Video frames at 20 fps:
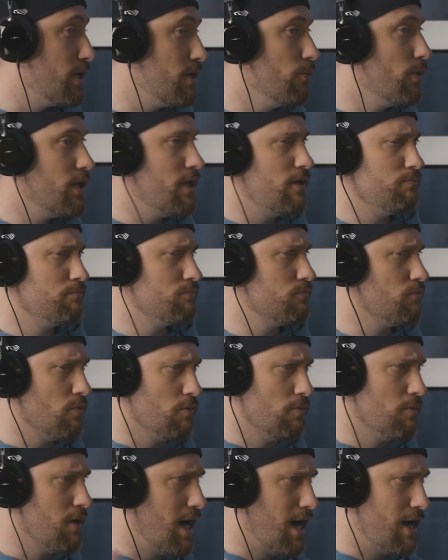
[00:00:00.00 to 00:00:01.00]
right?
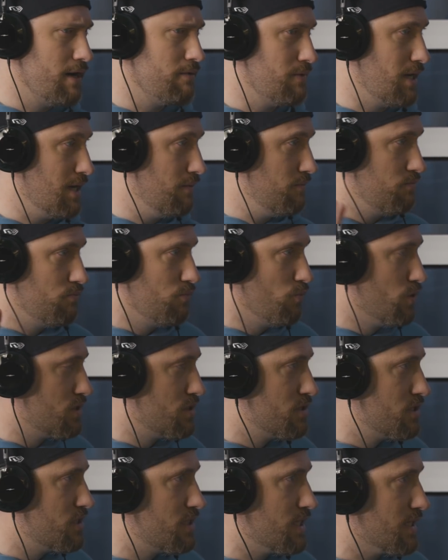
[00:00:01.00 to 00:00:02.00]
I
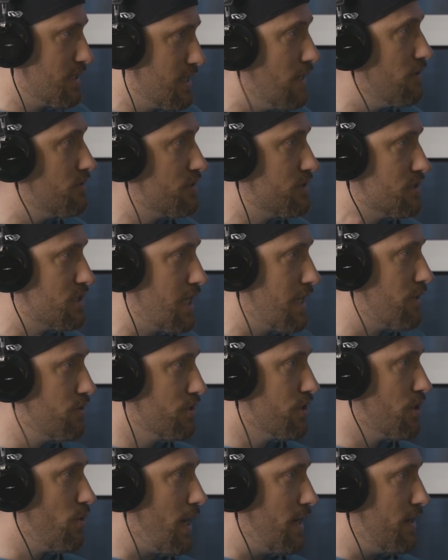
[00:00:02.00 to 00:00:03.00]
wasn't the technologist. I
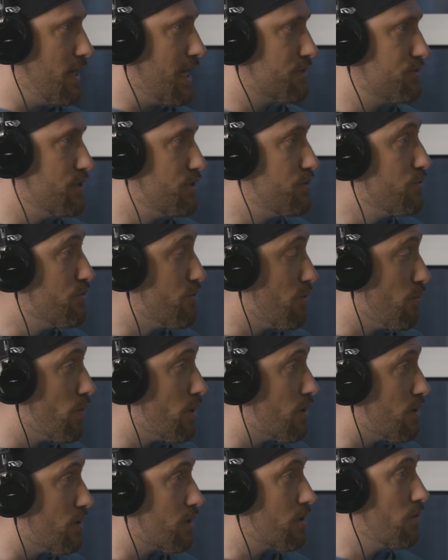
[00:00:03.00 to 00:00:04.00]
couldn't go out and actually do the
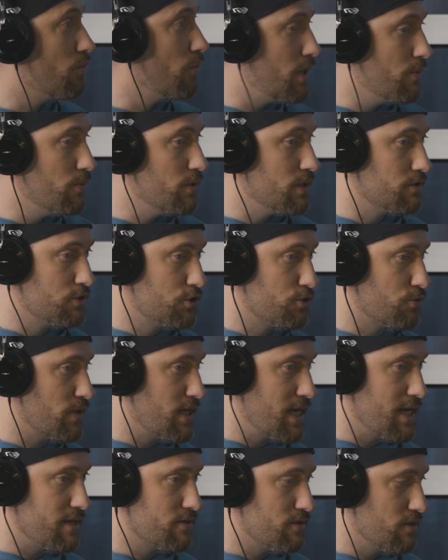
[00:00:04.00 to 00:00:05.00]
work. We would
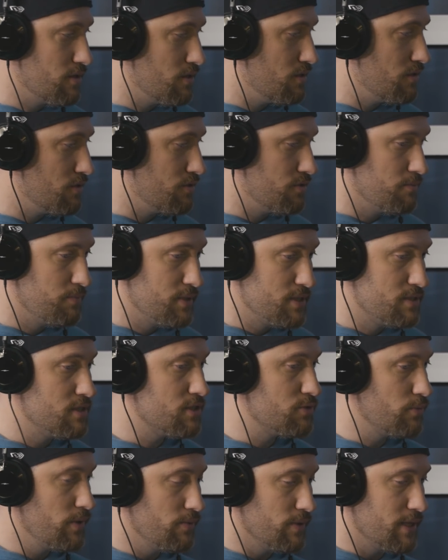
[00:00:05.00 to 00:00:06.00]
create the
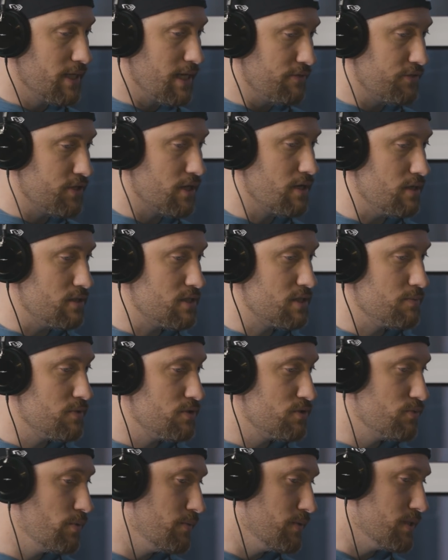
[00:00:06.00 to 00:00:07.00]
business. We would get the
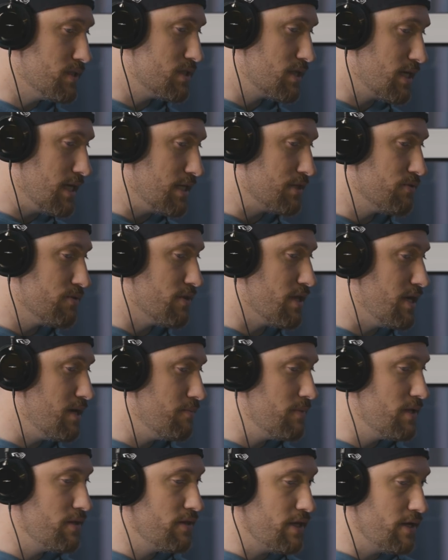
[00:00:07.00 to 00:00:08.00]
customers. We would schedule
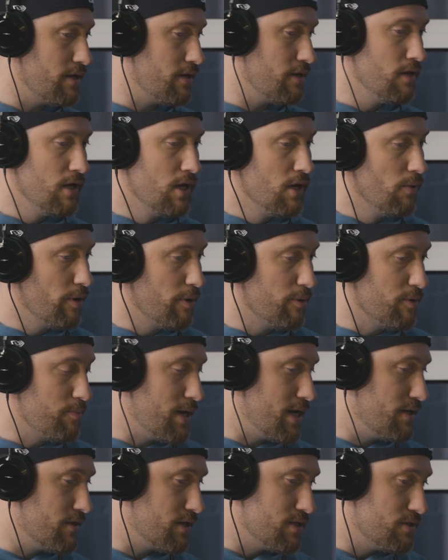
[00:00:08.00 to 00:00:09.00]
them, and then we would
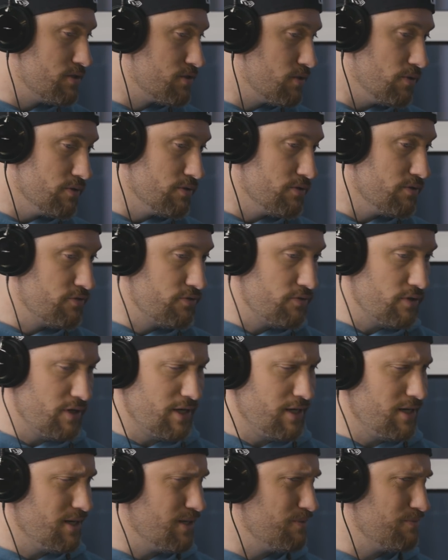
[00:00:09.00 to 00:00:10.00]
pay the consultants,
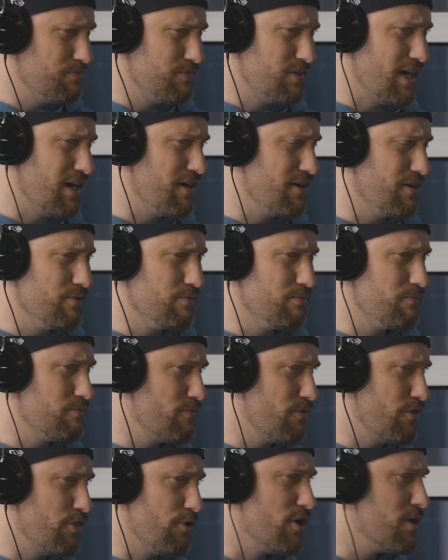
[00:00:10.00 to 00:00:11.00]

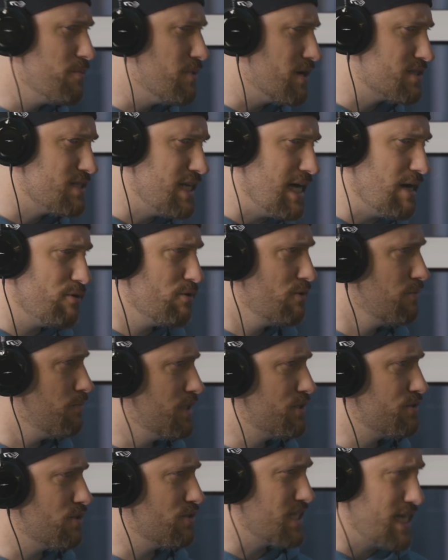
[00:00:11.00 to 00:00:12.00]
$30 an hour. We
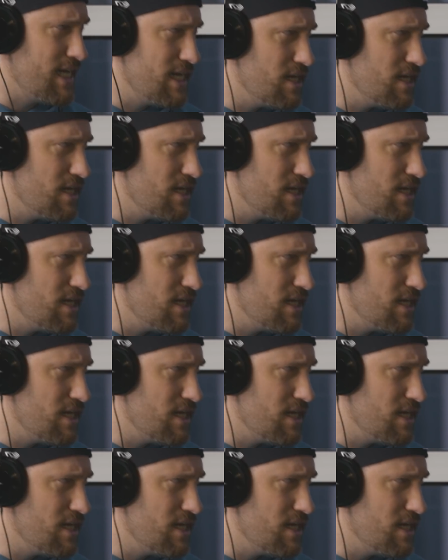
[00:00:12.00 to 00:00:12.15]
might charge